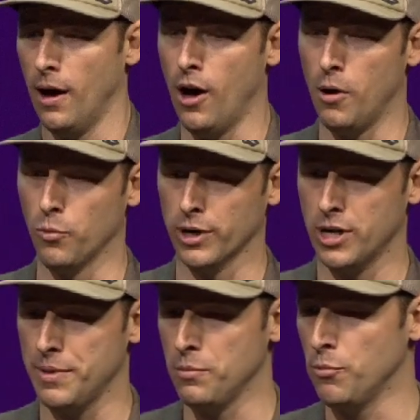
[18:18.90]
we're going
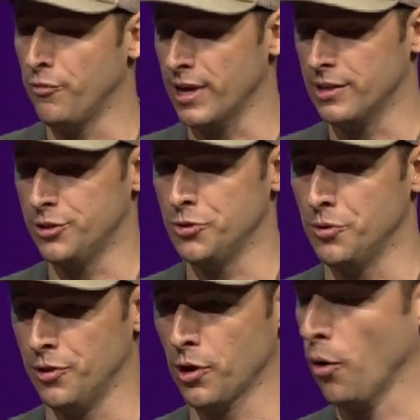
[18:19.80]
to be moving
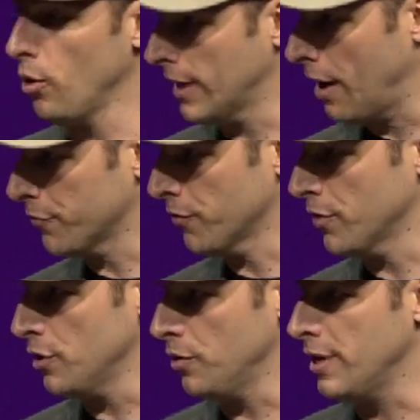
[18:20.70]
into the gold after for
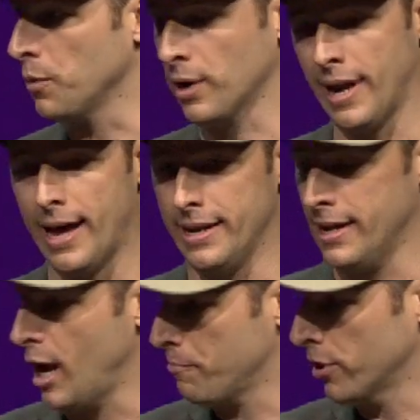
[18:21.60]
the Unity, and we're going to add
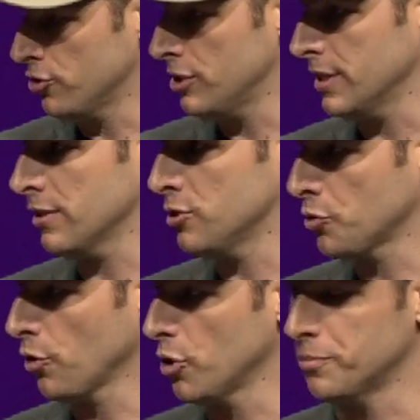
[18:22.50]
in-app purchasing in the
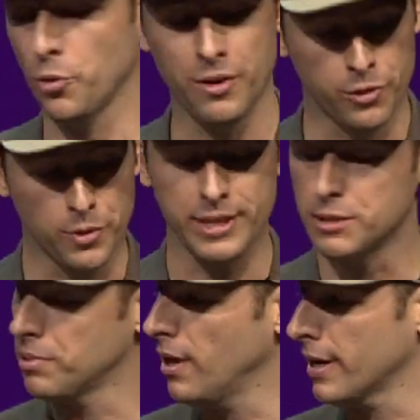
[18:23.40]
score loop. So we're doing these
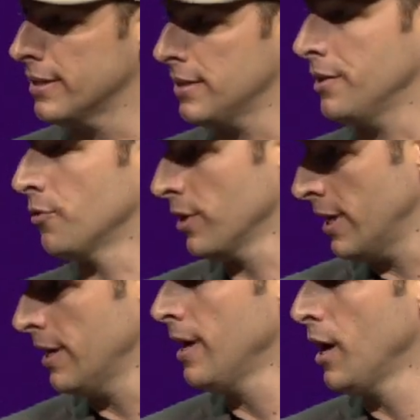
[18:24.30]
plugins, and they're
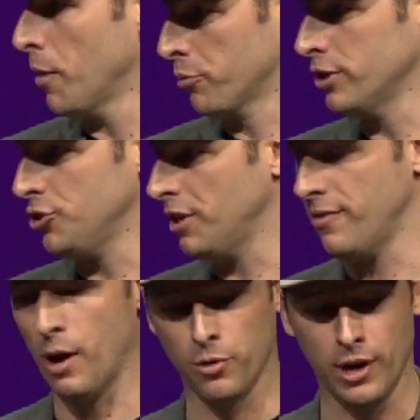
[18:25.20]
really appreciative
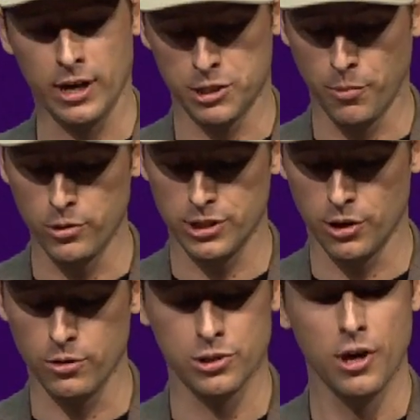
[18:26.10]
that we're exposing
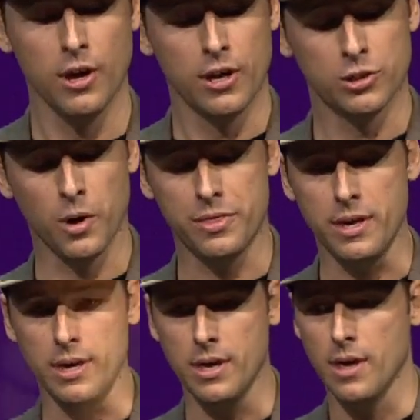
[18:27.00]
those. So with
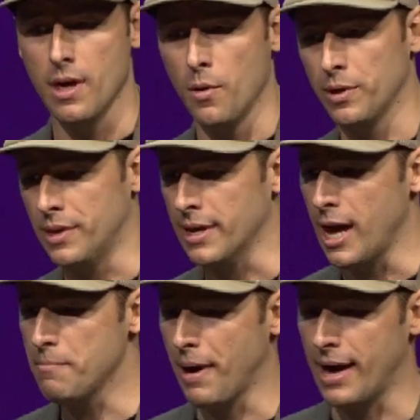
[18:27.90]
the
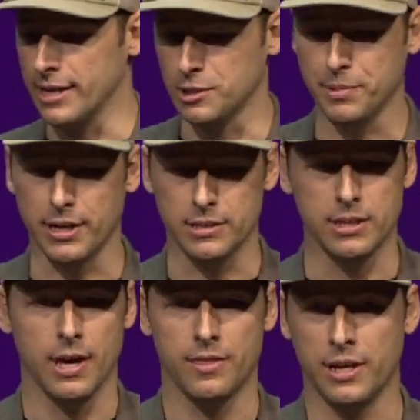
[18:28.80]
gamepad
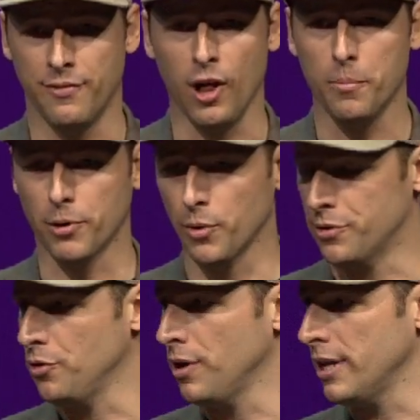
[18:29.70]
experience, the developer
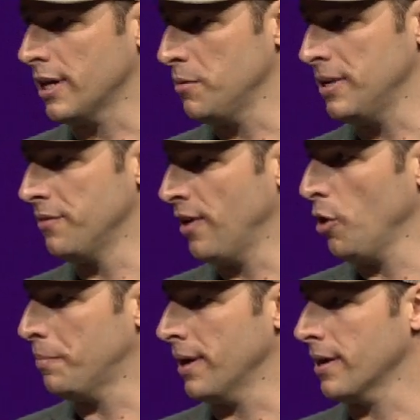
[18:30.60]
with Unity can be
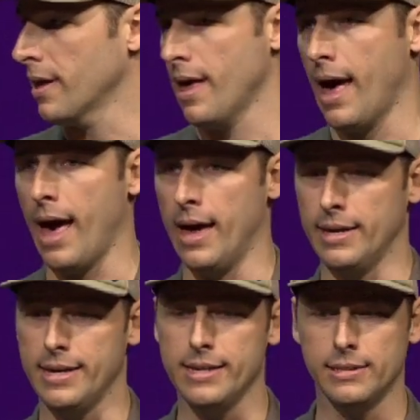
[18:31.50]
developing, and